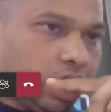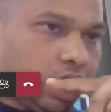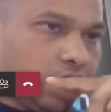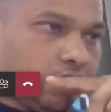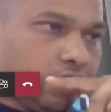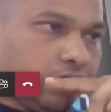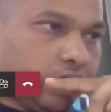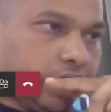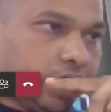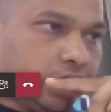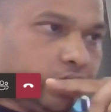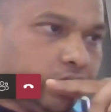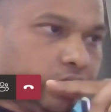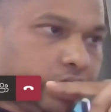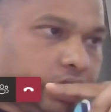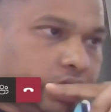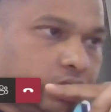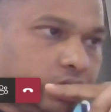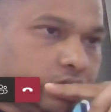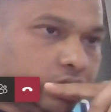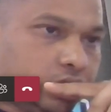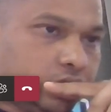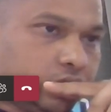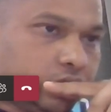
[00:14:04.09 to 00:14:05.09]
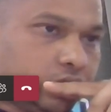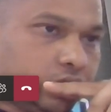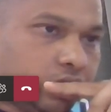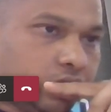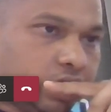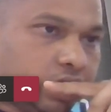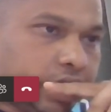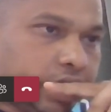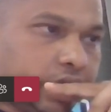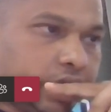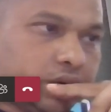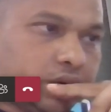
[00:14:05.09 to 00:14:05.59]
How are you going to store
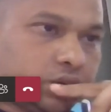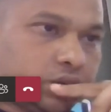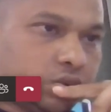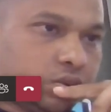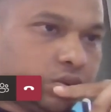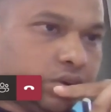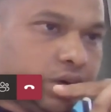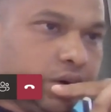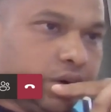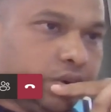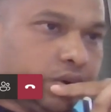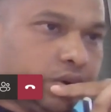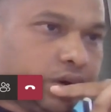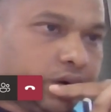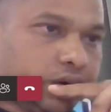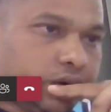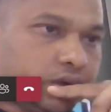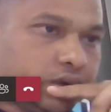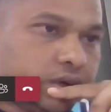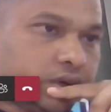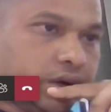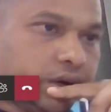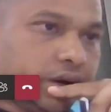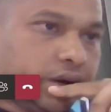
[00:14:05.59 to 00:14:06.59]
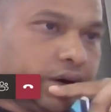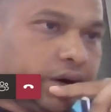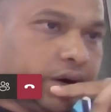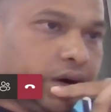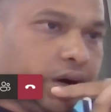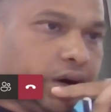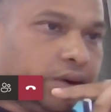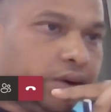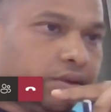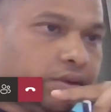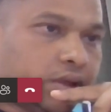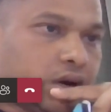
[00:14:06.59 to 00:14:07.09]
the data so that you can easily
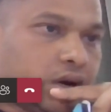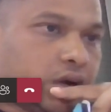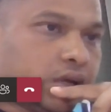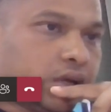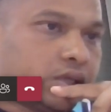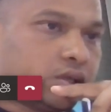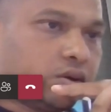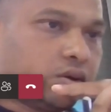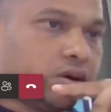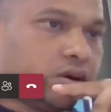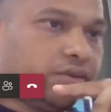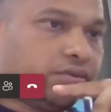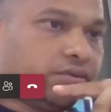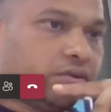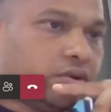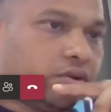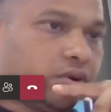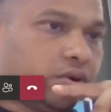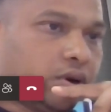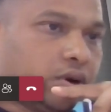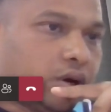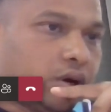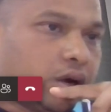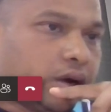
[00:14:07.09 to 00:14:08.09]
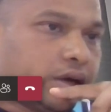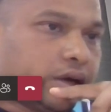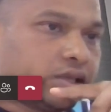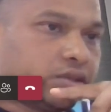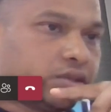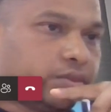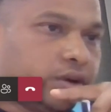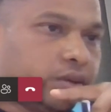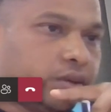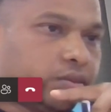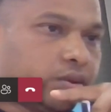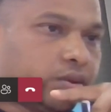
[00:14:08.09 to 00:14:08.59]
retrieve the last 24
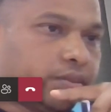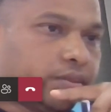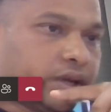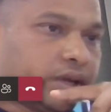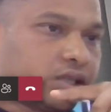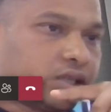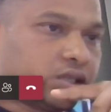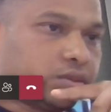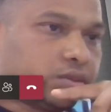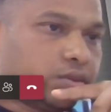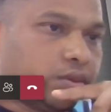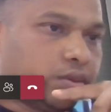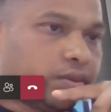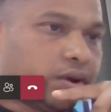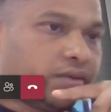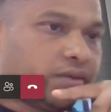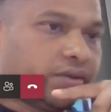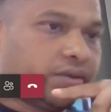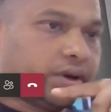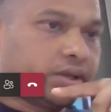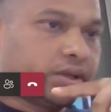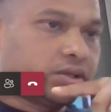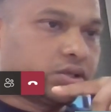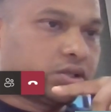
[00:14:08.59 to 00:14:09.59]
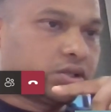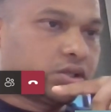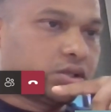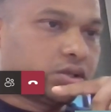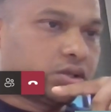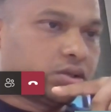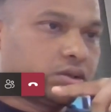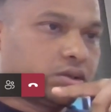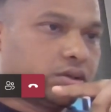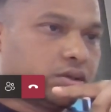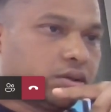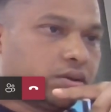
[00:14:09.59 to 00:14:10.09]
hours minimum, maximum,
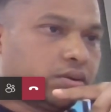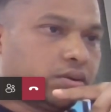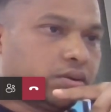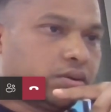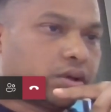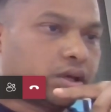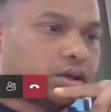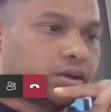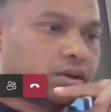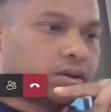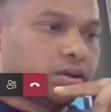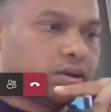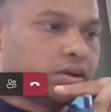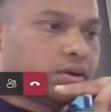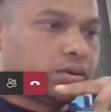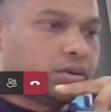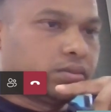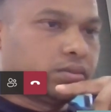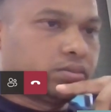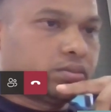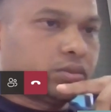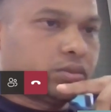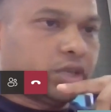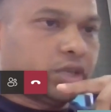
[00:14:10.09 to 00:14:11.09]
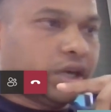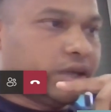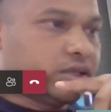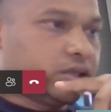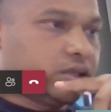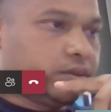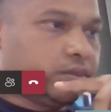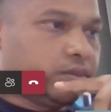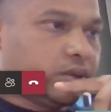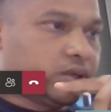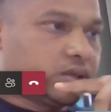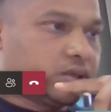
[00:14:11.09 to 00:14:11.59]
average? Okay,
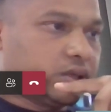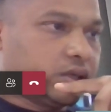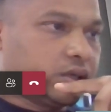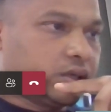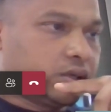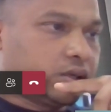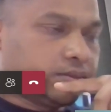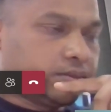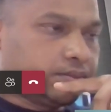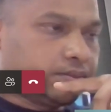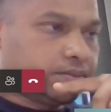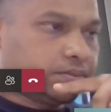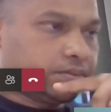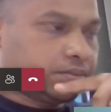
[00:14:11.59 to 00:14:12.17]
as simple as that.